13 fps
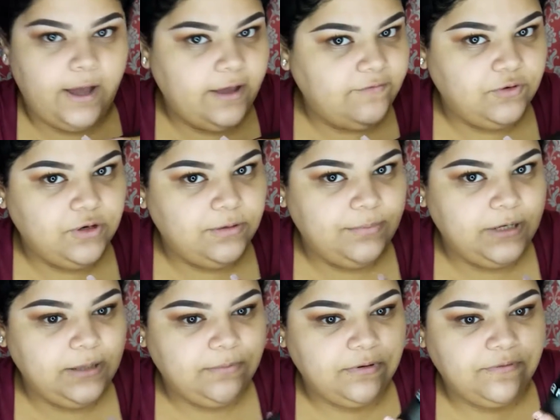only
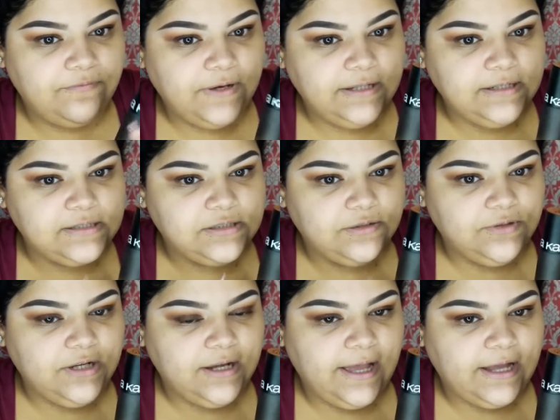been able to find the
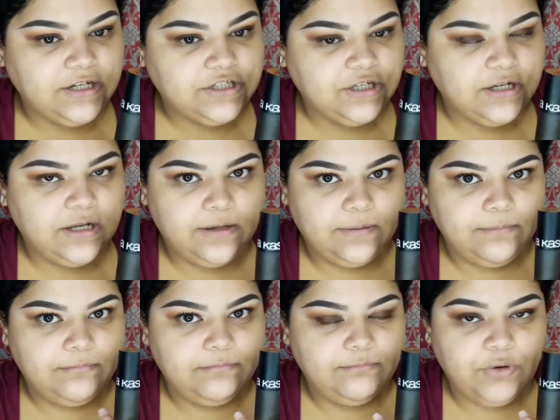Sonia Kashuk
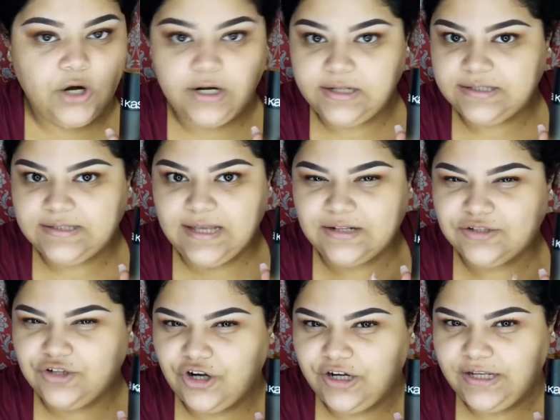products
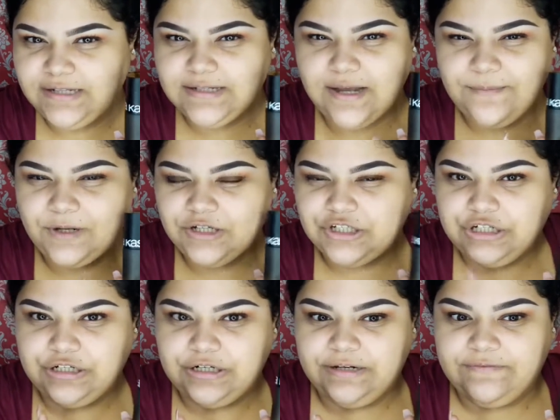at Target. I'm not
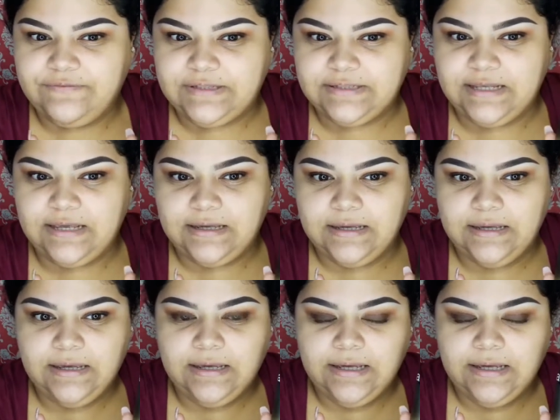sure if it's like,